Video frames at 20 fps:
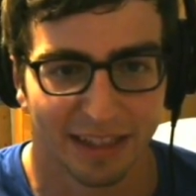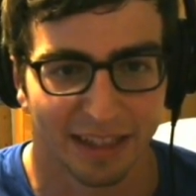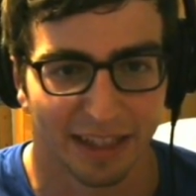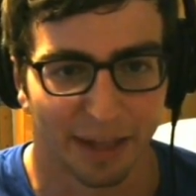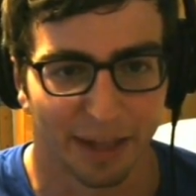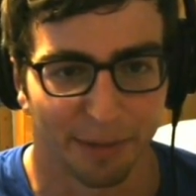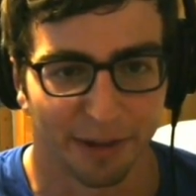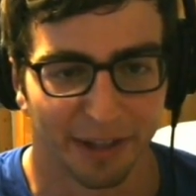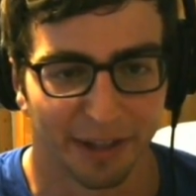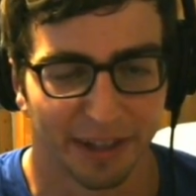
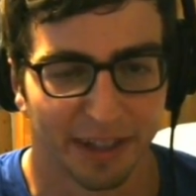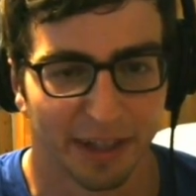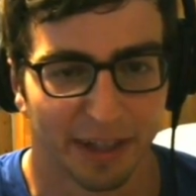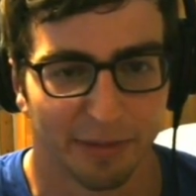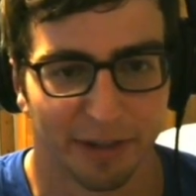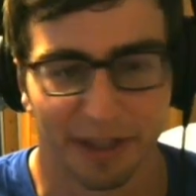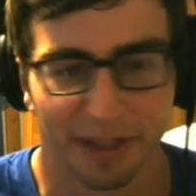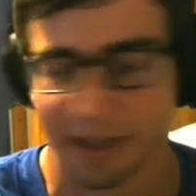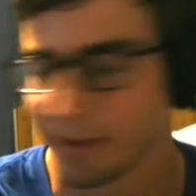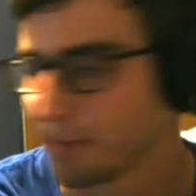yeah. But like
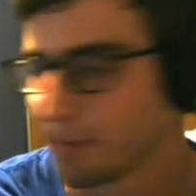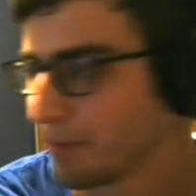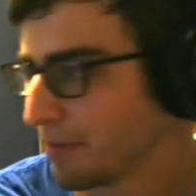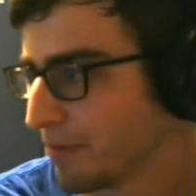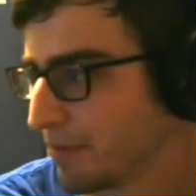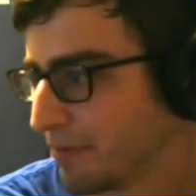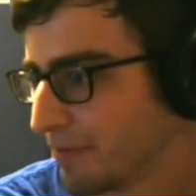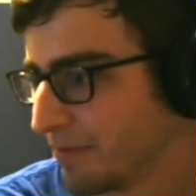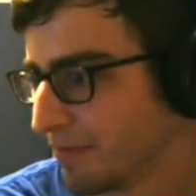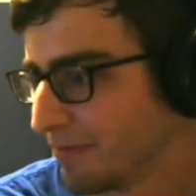coming up,
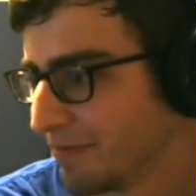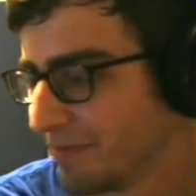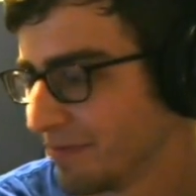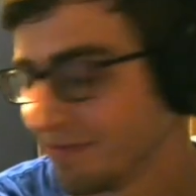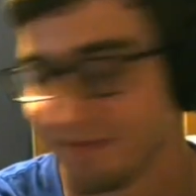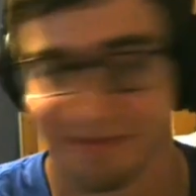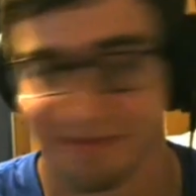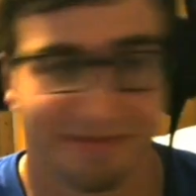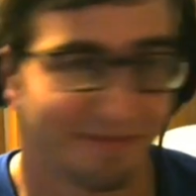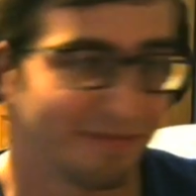
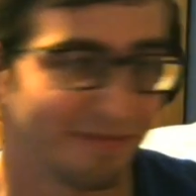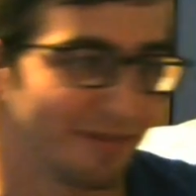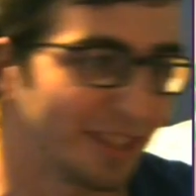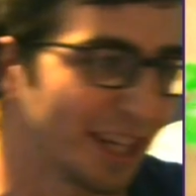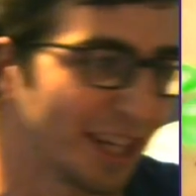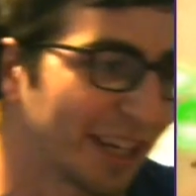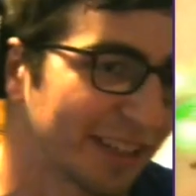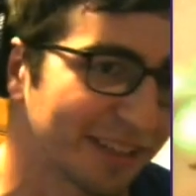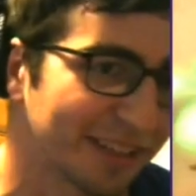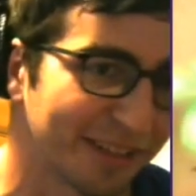
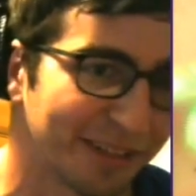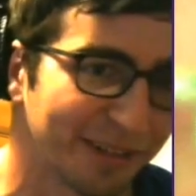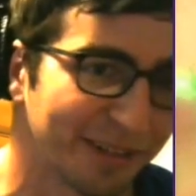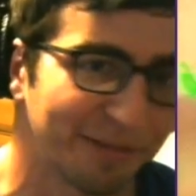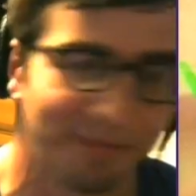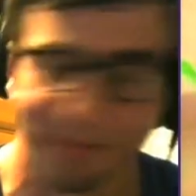Jaxler,